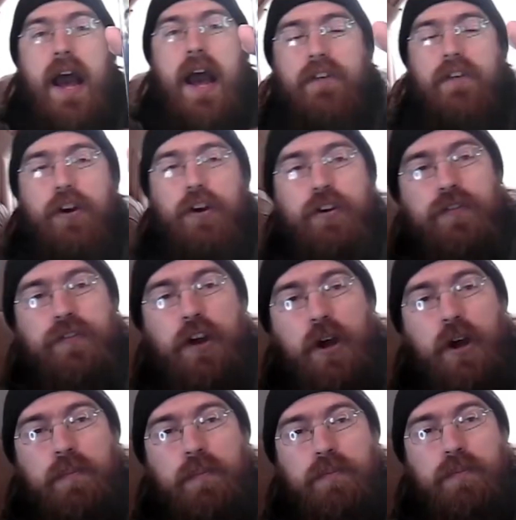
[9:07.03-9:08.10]
I've heard
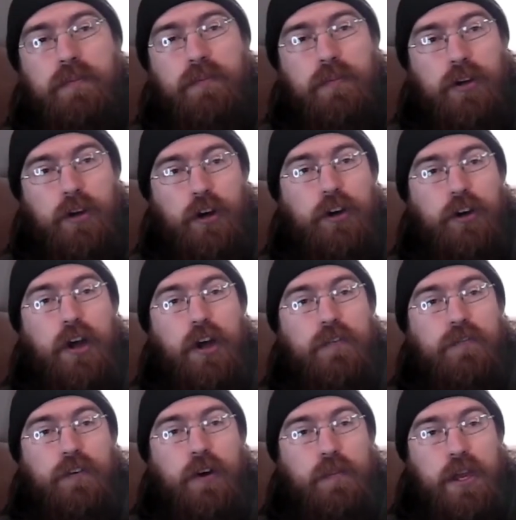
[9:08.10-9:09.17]

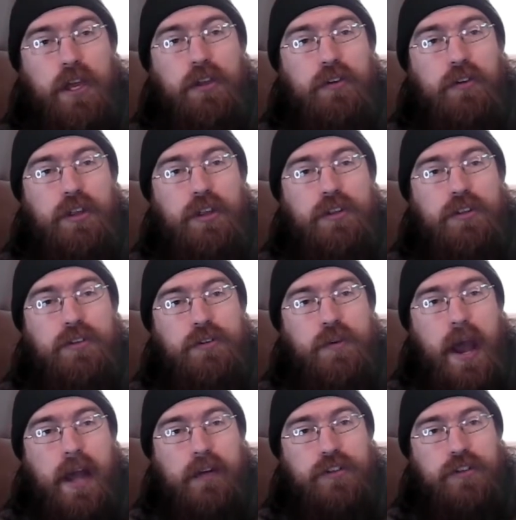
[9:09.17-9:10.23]
of from either of the two
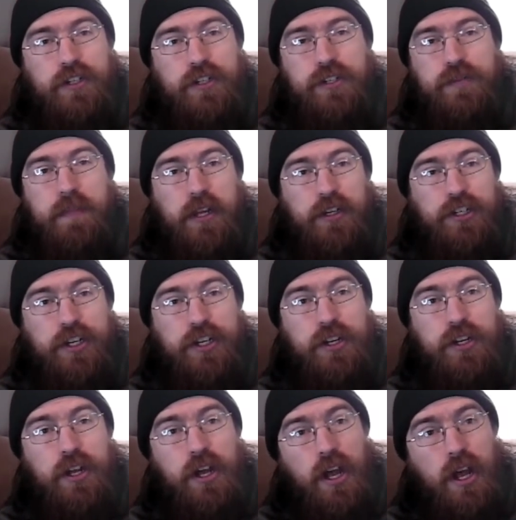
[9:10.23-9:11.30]
actors I just
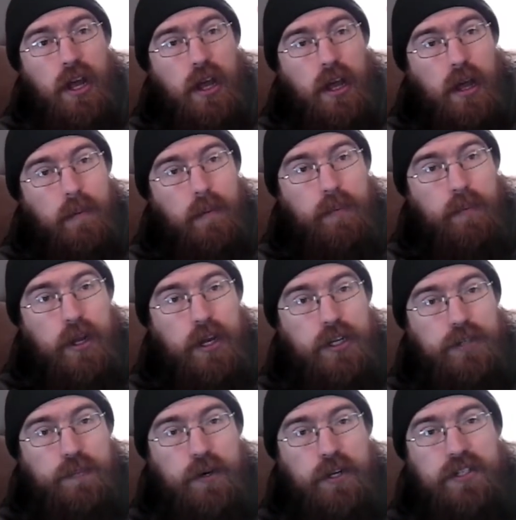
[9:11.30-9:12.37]
mentioned, but
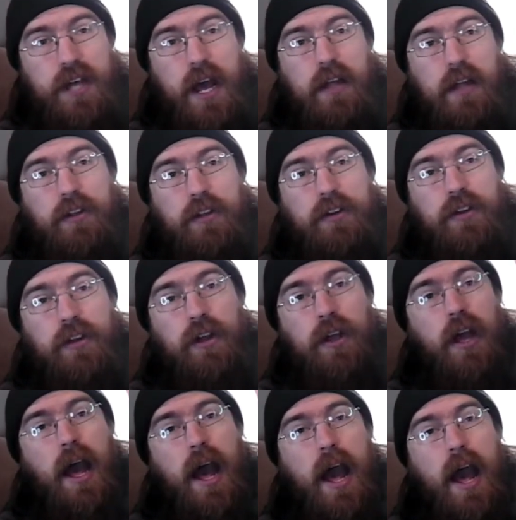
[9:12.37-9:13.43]
it's pretty solid.
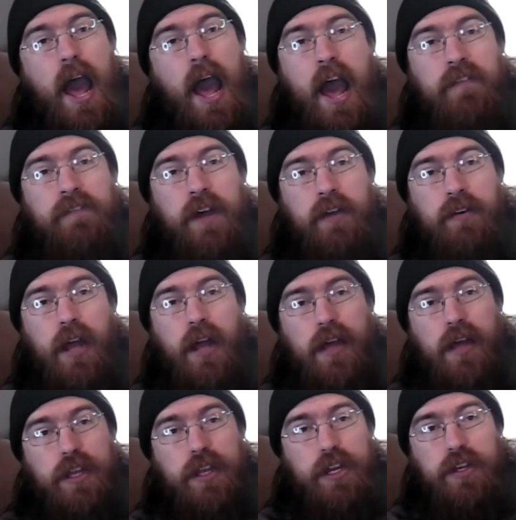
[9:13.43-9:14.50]
I have found
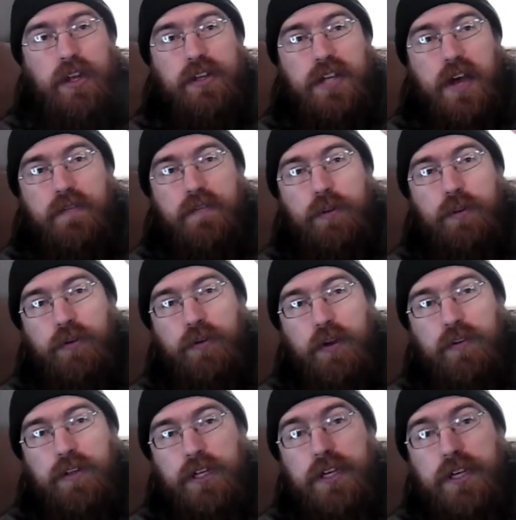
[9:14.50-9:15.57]
out that it does have a Blu-ray
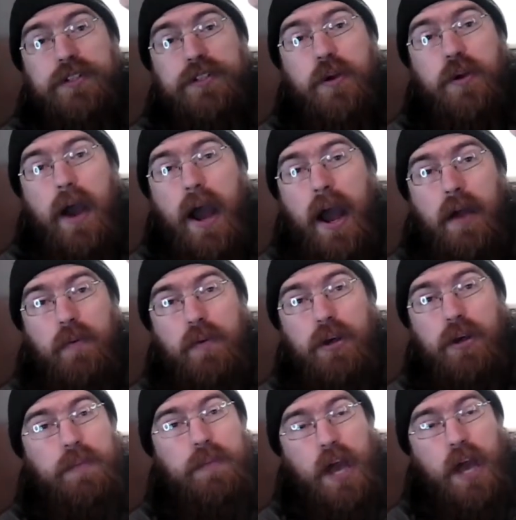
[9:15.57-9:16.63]
release, so I
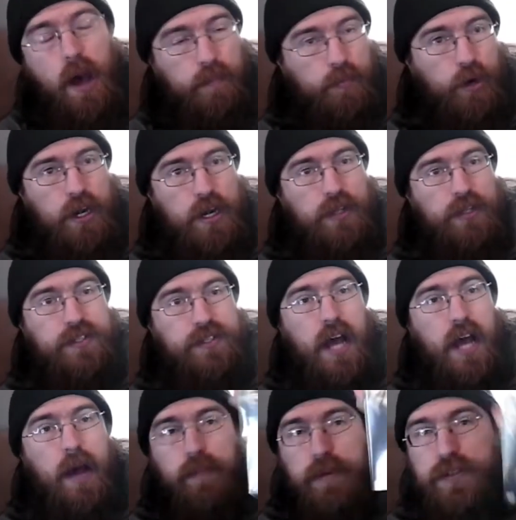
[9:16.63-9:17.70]
will be upgrading this
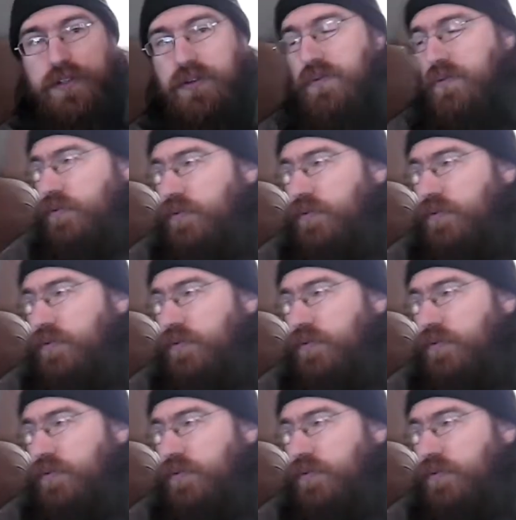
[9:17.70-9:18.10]
copy soon.